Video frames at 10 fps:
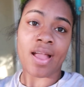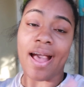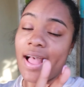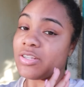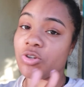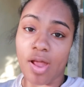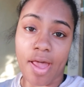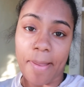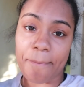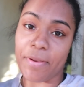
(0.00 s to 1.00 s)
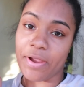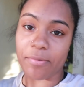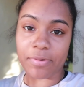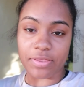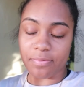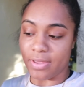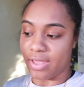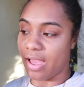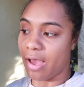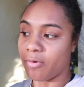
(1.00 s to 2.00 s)
i tried bear with
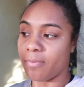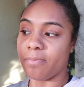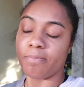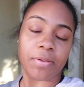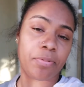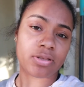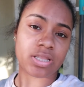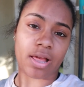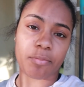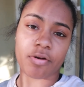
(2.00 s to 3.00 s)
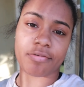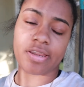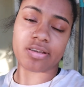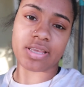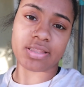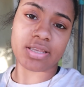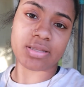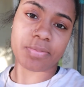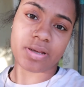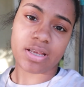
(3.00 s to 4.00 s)
me i will be posting like more videos like
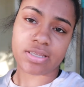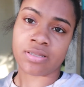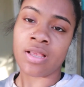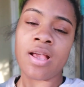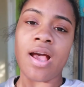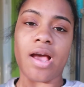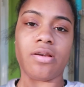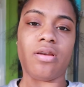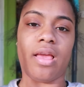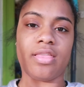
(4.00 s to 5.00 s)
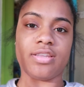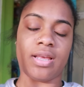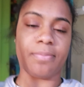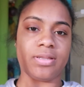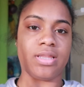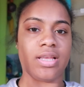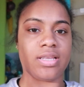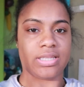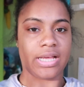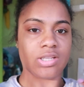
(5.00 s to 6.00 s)
this because i know that this type of thing
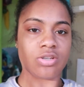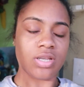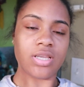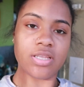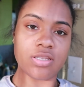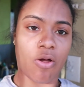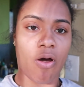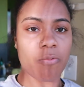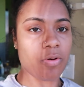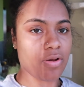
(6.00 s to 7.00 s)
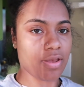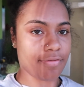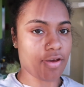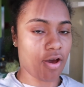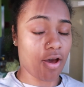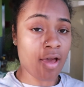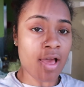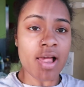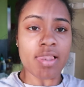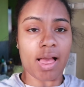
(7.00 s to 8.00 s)
is like trending so i will give y'all
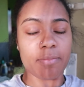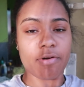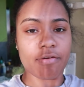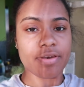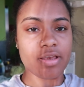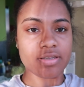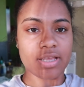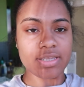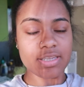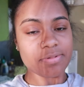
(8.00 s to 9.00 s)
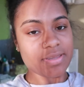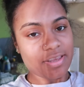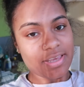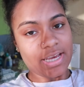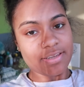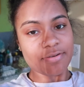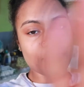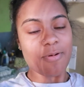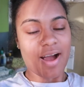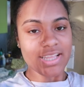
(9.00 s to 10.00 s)
like more videos like this but thank you guys for
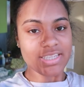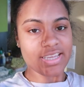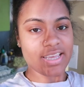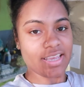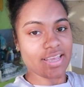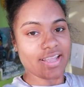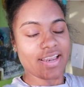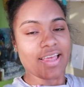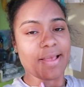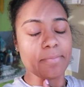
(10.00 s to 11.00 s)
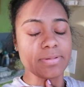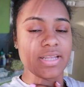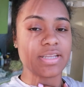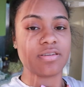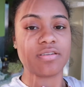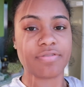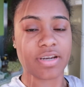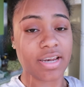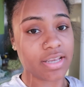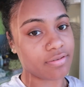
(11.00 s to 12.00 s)
watching and stay tuned for
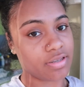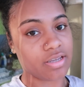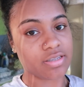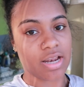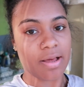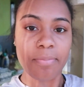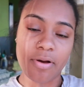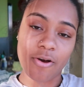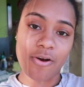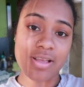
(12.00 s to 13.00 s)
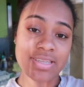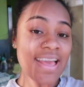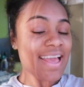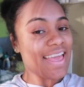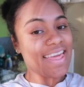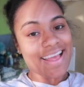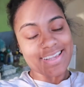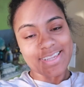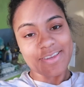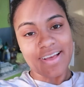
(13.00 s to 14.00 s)
the next videos that i post and i'll
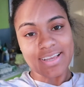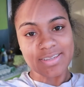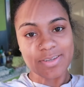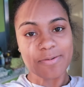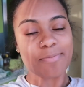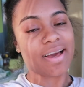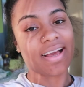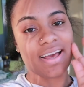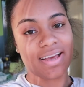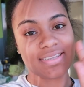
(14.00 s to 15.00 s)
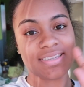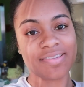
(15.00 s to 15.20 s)
see you guys soon bye guys